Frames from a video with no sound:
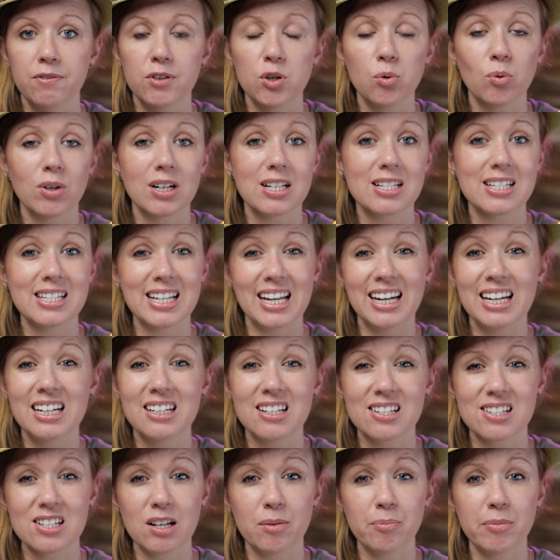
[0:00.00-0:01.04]
if you want to send
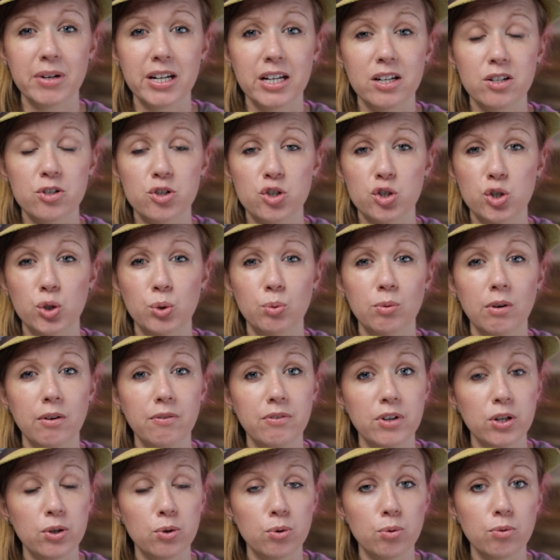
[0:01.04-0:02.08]
it to somebody to
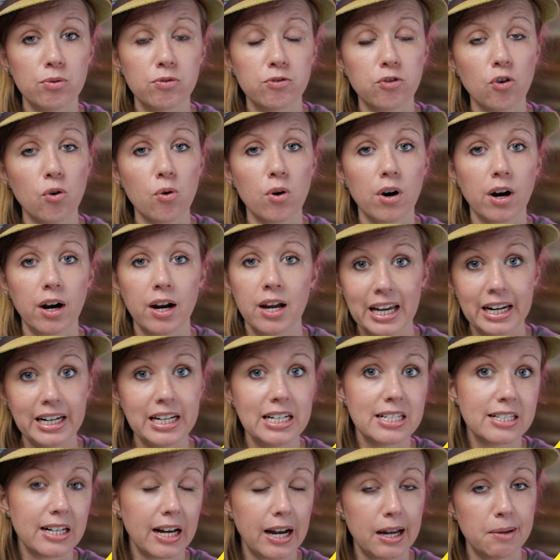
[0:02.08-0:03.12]
review for
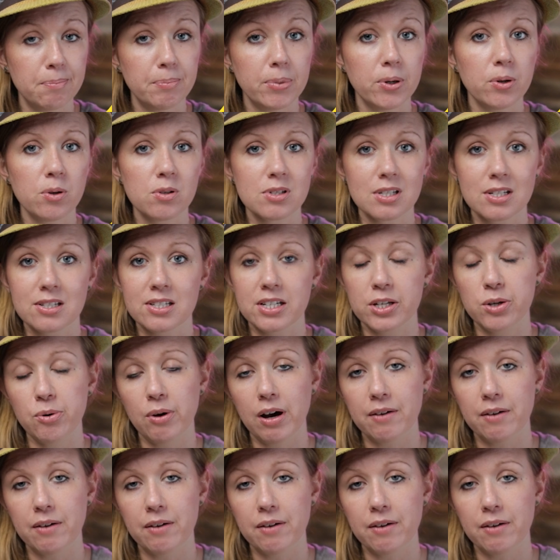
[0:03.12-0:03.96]
any typos. Let's say